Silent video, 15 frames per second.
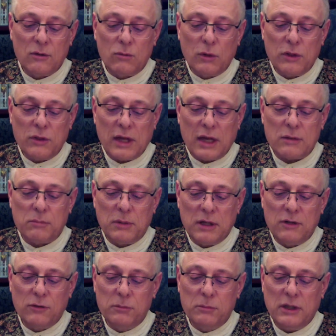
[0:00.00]
with that
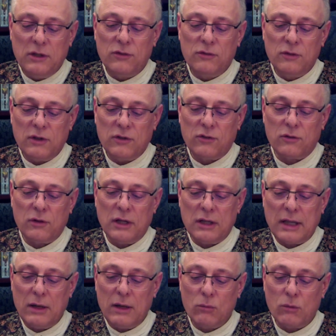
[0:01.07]
pitiful piece of history, and
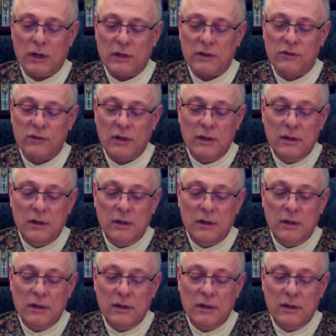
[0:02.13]
that was